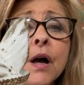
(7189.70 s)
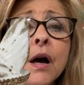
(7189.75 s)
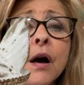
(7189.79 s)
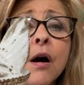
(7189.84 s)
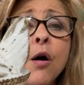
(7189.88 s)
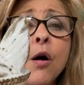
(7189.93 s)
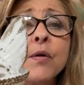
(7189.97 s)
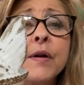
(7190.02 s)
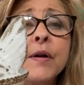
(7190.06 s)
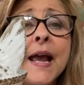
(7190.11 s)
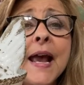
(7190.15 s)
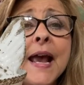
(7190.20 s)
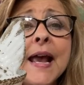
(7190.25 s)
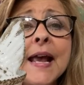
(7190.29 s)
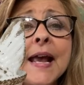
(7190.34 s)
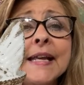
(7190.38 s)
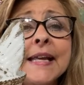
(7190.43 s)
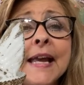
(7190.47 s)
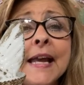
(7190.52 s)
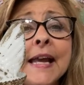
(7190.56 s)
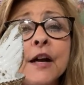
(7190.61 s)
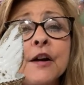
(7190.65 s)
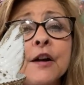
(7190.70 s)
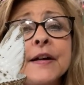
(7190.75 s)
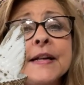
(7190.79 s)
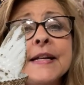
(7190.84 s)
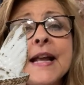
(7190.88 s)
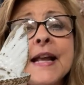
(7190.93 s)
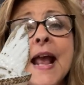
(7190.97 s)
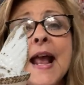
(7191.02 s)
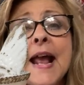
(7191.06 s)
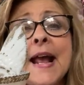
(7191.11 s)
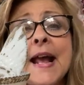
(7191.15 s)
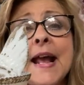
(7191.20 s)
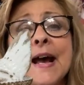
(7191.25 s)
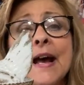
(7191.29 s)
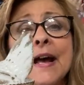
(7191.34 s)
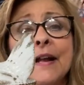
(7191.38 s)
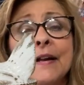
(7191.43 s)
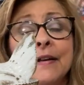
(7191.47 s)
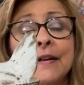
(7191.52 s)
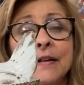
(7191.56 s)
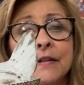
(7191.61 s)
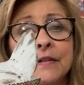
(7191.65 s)
Okay, Carrie
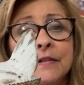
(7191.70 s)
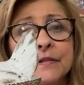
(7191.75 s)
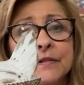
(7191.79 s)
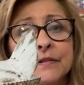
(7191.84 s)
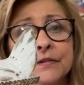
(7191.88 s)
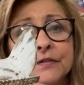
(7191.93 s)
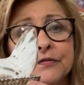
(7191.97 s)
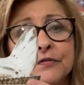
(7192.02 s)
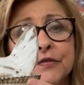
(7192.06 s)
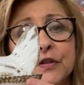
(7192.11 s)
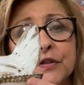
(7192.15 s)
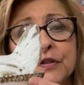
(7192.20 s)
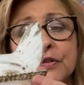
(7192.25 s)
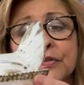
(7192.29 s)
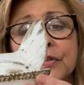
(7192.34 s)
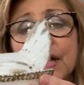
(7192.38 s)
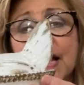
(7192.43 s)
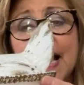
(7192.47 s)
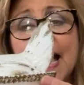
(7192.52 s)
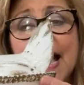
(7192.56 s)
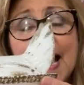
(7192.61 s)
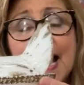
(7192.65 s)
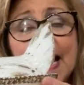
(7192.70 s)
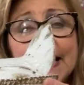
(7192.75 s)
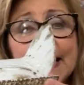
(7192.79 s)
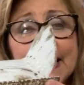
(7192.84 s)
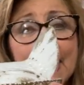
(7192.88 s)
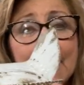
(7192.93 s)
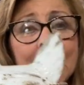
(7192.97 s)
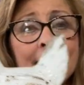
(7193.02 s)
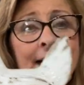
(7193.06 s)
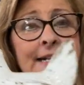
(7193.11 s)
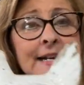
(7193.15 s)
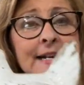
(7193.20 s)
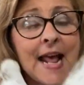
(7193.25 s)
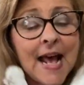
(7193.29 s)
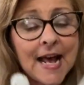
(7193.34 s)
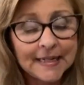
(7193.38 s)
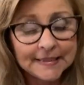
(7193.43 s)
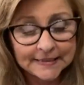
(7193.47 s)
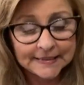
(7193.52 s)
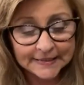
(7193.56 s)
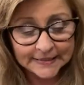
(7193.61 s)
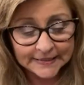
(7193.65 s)
Ann for the hen on
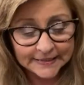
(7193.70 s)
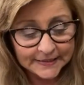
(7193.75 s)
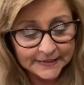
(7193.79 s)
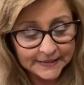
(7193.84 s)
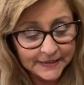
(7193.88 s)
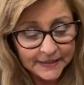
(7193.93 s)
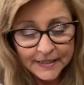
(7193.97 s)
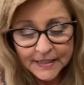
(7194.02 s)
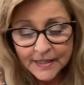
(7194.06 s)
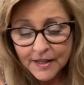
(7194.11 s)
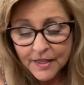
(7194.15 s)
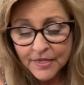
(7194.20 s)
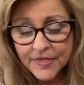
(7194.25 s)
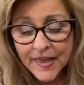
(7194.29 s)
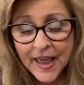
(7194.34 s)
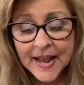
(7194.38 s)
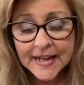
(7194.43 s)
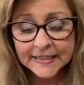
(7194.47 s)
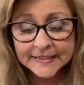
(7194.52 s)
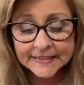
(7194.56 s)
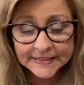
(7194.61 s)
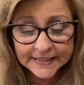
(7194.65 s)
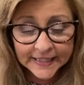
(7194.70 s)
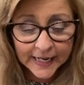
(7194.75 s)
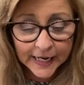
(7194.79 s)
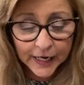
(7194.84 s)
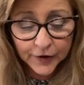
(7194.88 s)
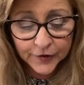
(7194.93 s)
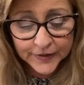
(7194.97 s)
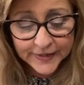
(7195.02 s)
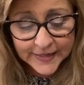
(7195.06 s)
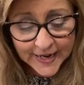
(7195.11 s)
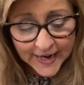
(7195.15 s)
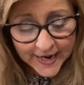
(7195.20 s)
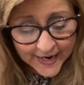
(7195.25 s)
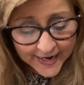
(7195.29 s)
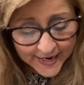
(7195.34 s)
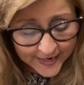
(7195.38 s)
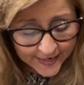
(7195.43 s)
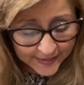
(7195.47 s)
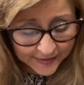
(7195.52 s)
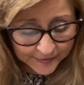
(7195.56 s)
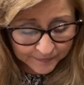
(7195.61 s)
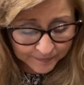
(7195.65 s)
nest. Thanks, Carrie
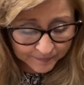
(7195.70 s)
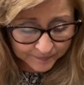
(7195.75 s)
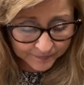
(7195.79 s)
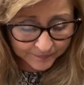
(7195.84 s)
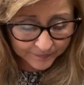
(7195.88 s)
Ann.